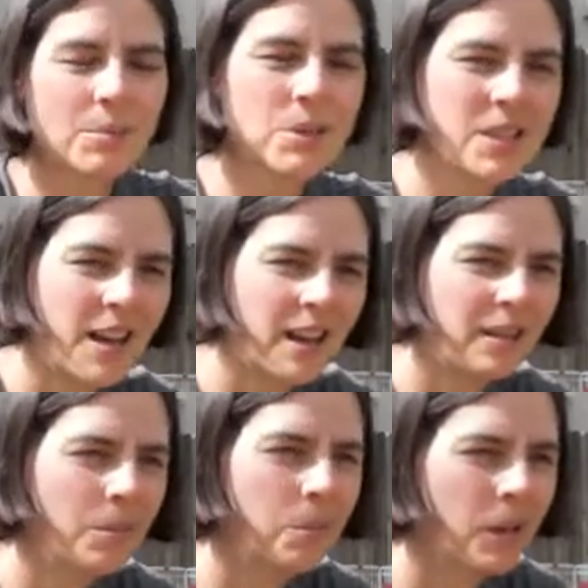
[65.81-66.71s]
I'm
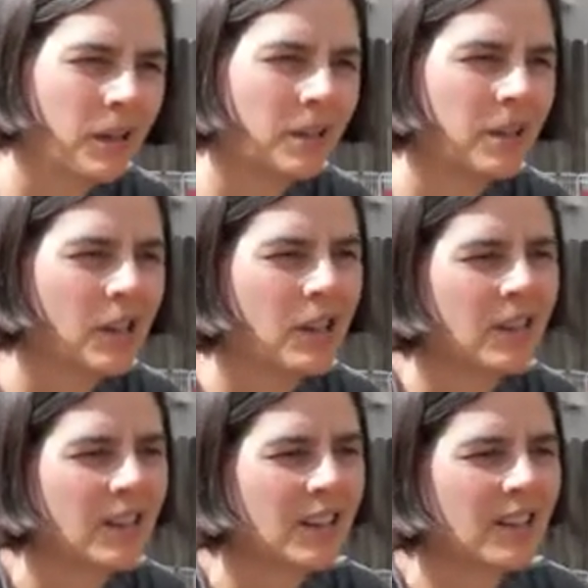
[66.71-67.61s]
sad, but
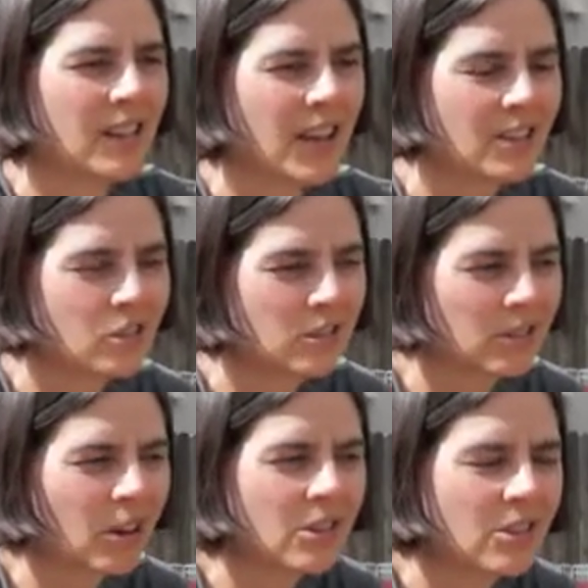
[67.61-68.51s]
as
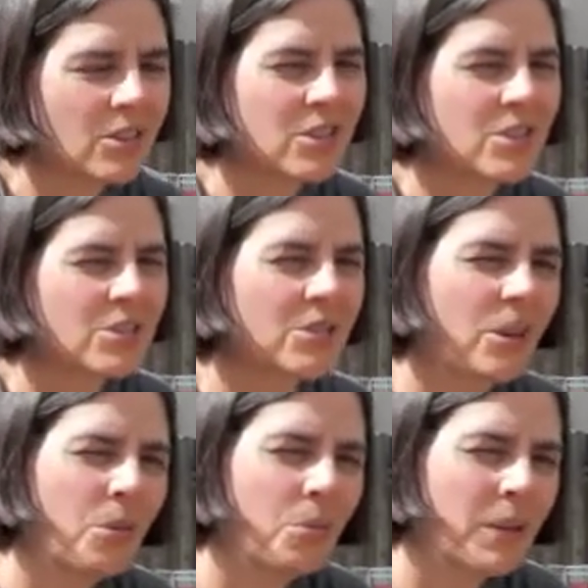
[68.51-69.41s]
gardeners, you
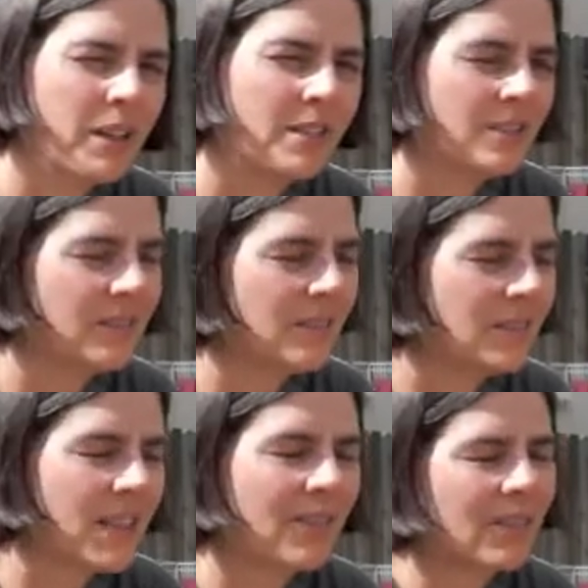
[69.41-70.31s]
know, we
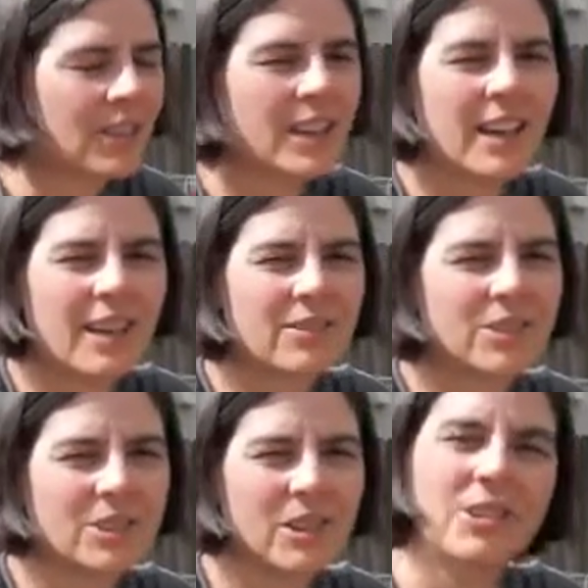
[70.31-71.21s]
definitely have
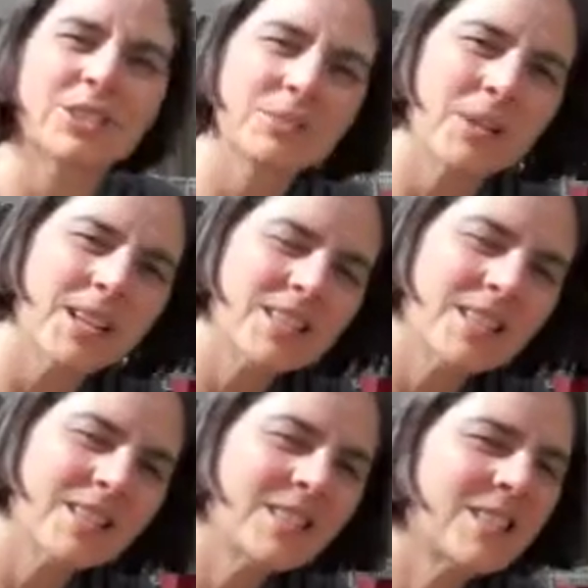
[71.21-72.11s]
to learn some
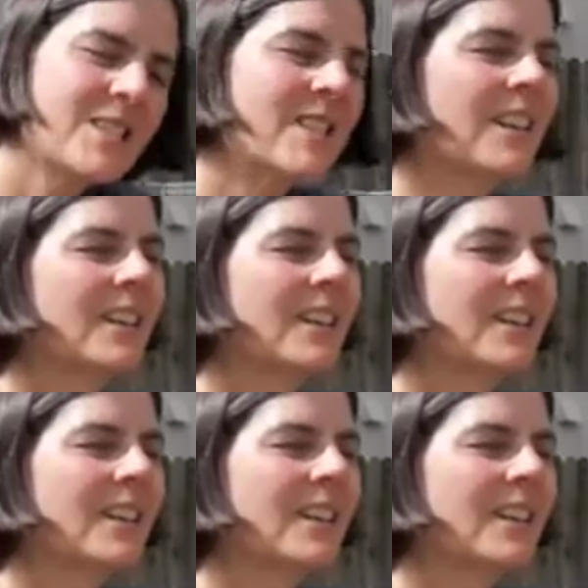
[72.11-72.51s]
lessons,